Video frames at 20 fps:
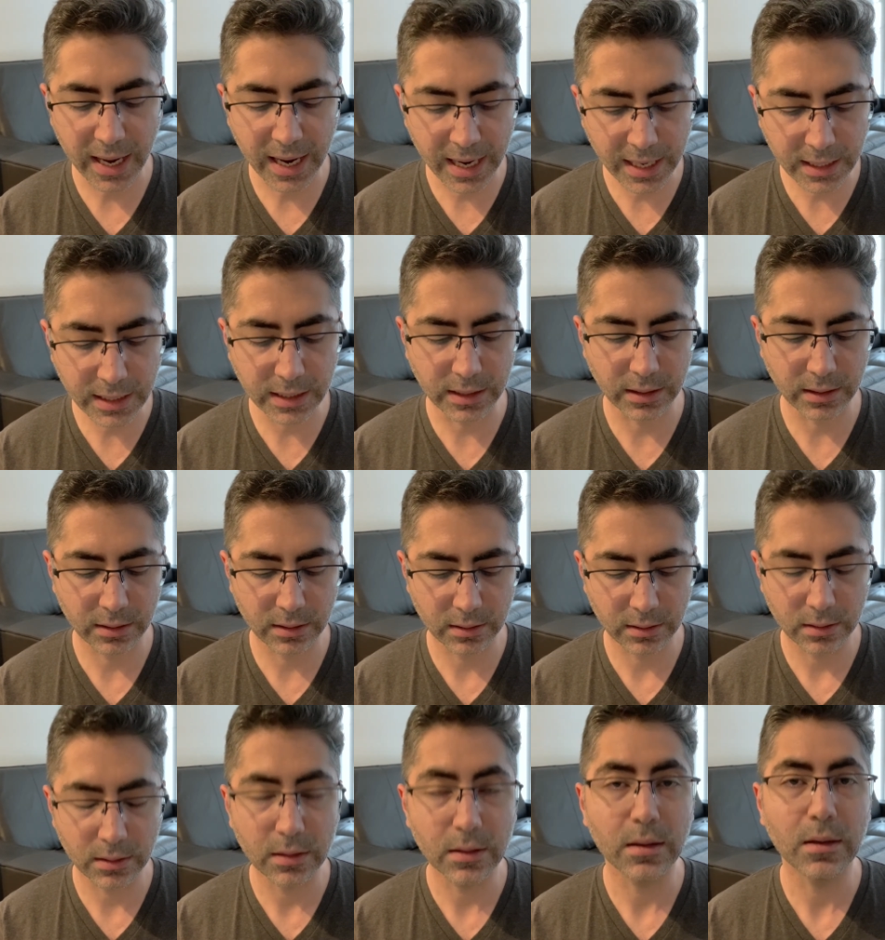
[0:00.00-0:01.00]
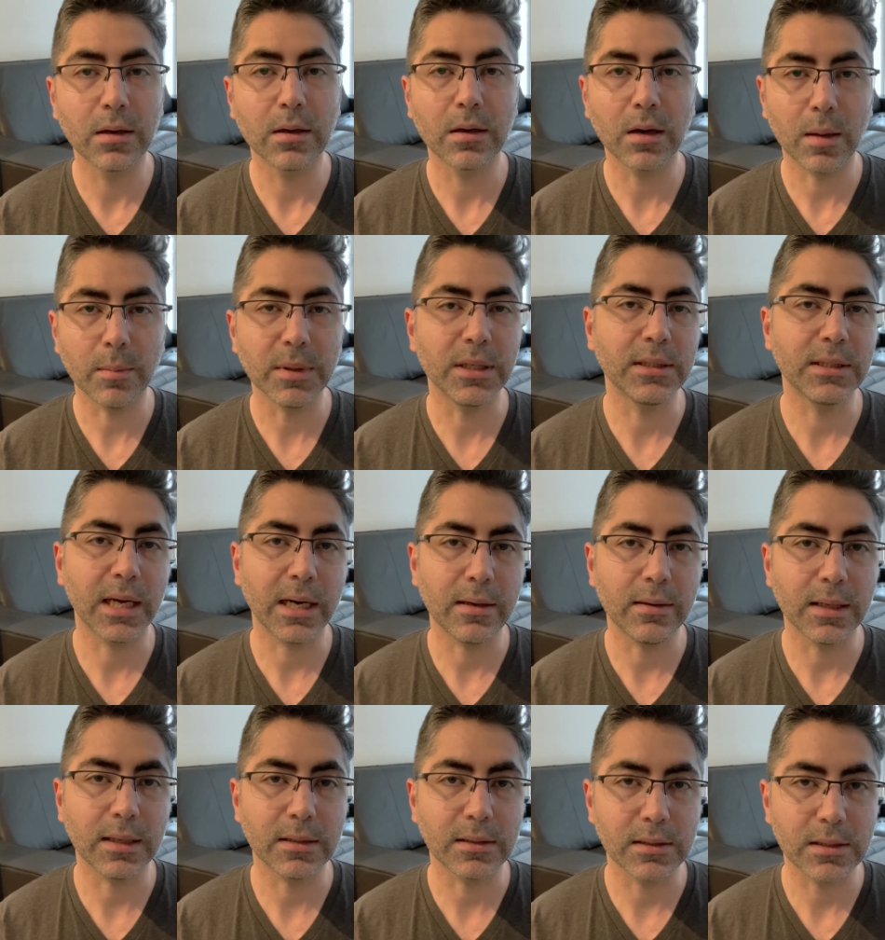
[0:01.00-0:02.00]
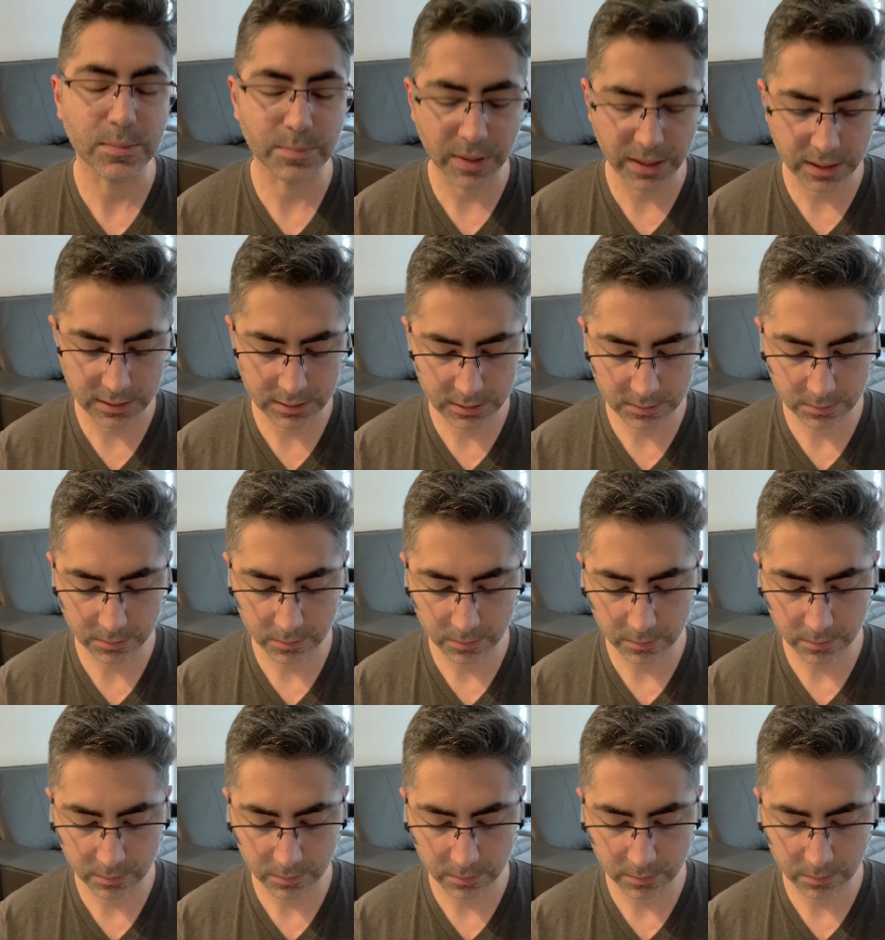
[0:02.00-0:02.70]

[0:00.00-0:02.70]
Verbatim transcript: any communitarian space.